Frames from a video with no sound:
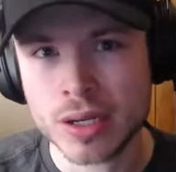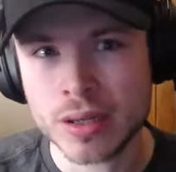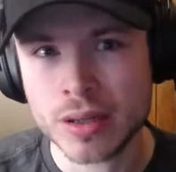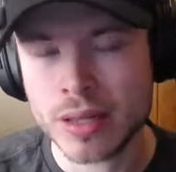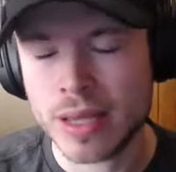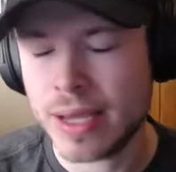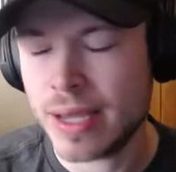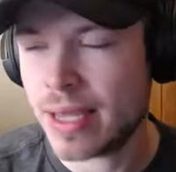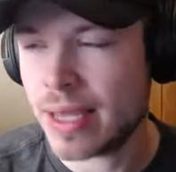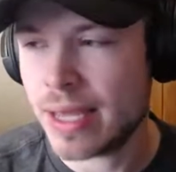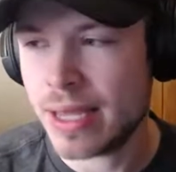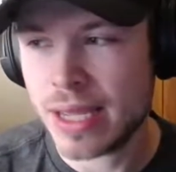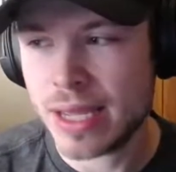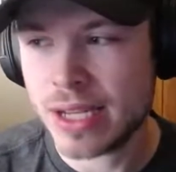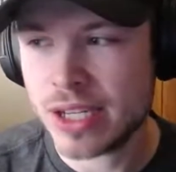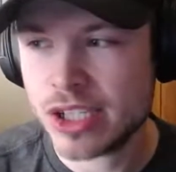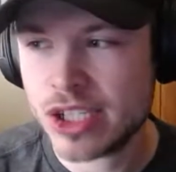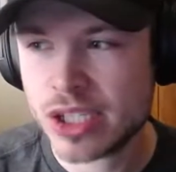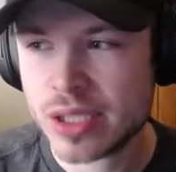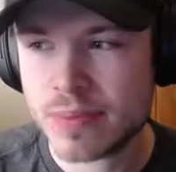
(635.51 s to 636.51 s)
Like
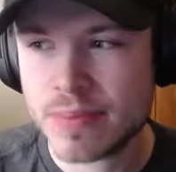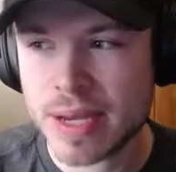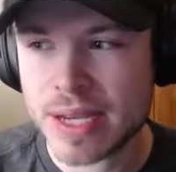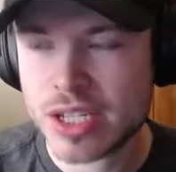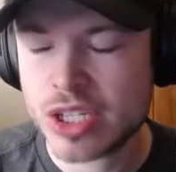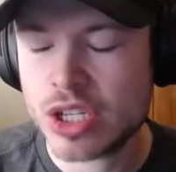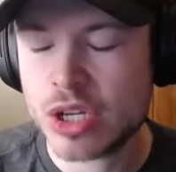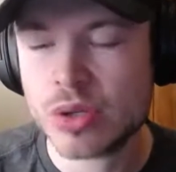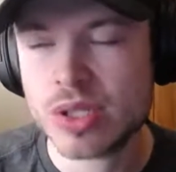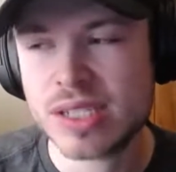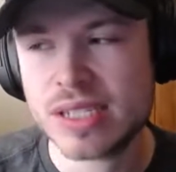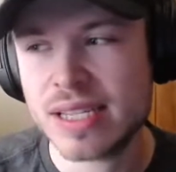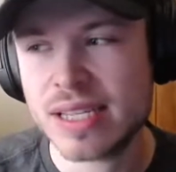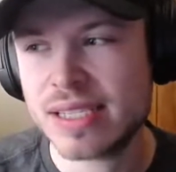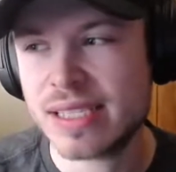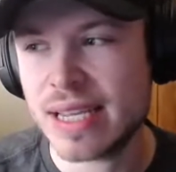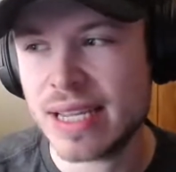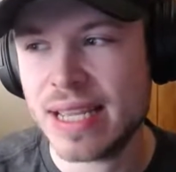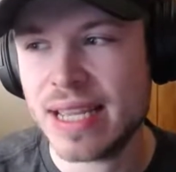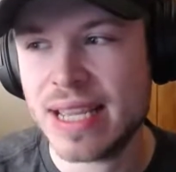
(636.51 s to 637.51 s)
it just makes no
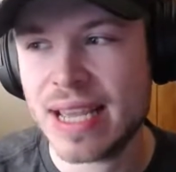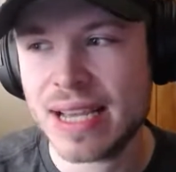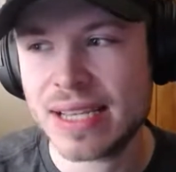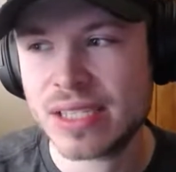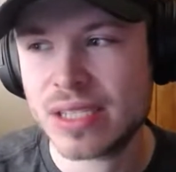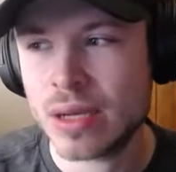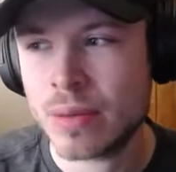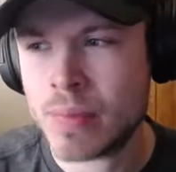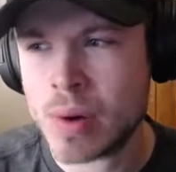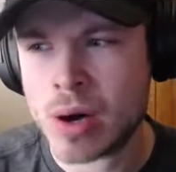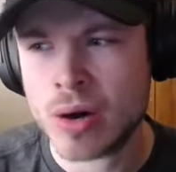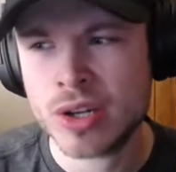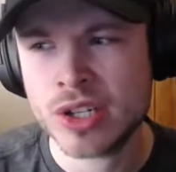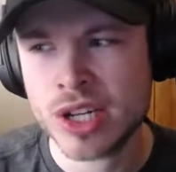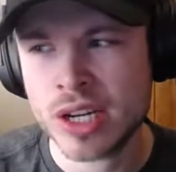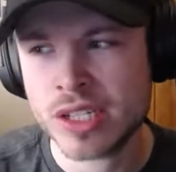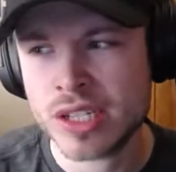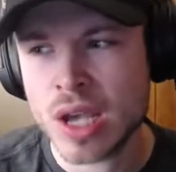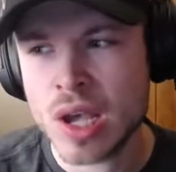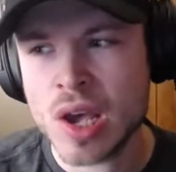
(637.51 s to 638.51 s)
sense that he has to
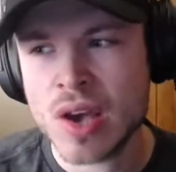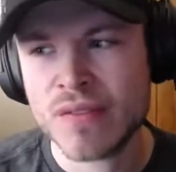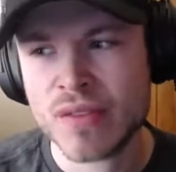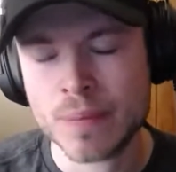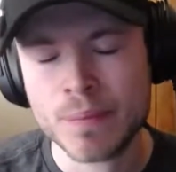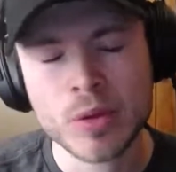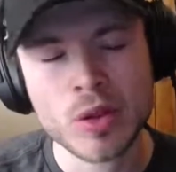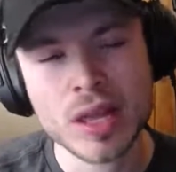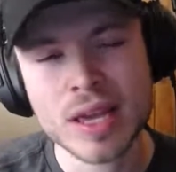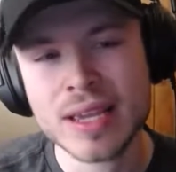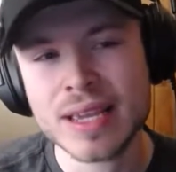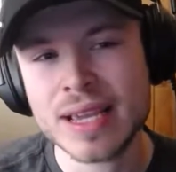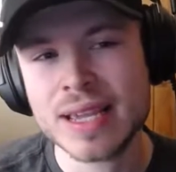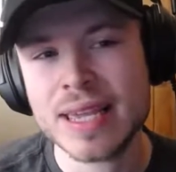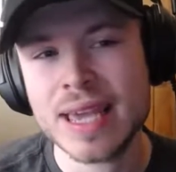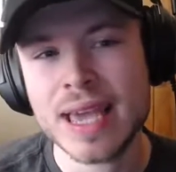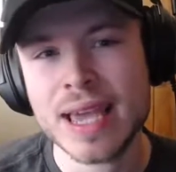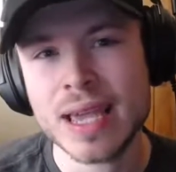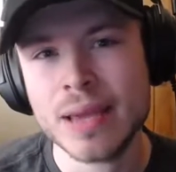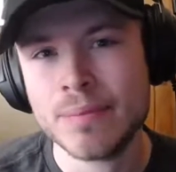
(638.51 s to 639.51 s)
apologize for playing a
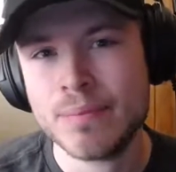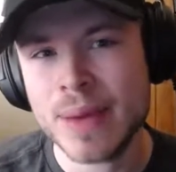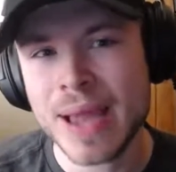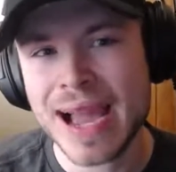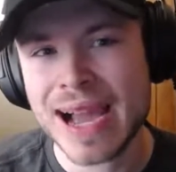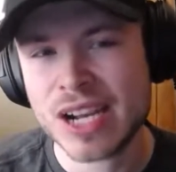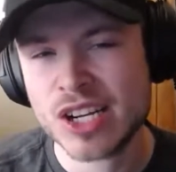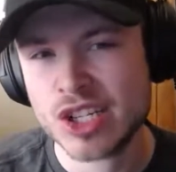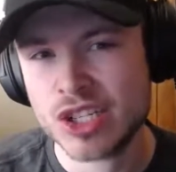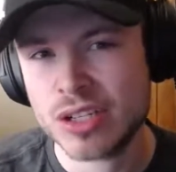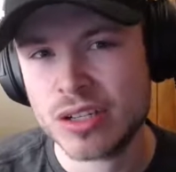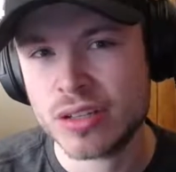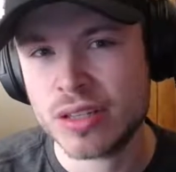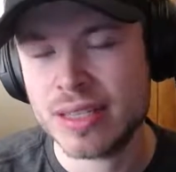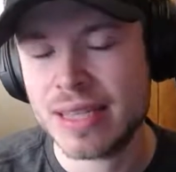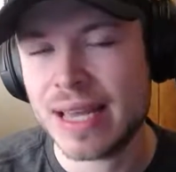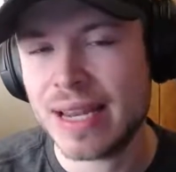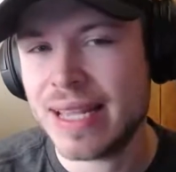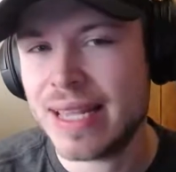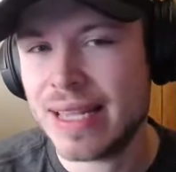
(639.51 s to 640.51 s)
game passionately
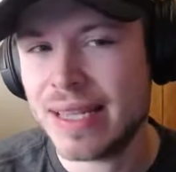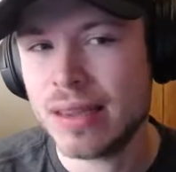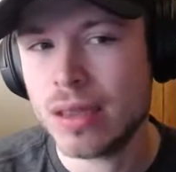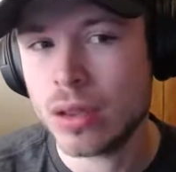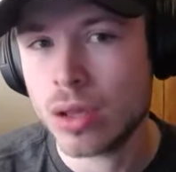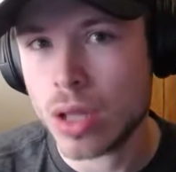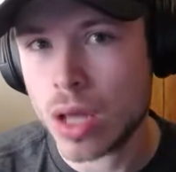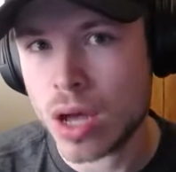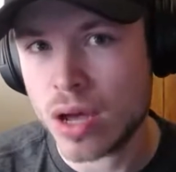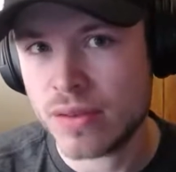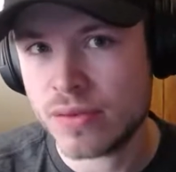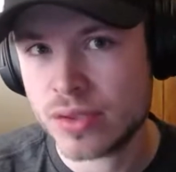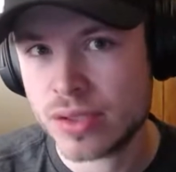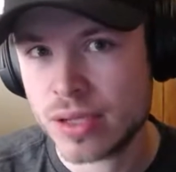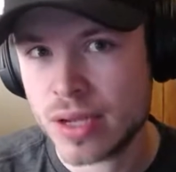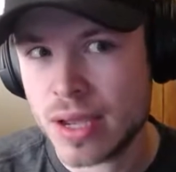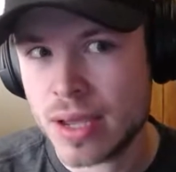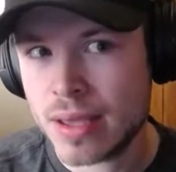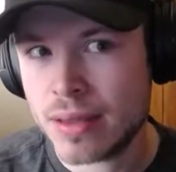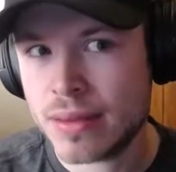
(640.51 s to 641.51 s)
that he loves.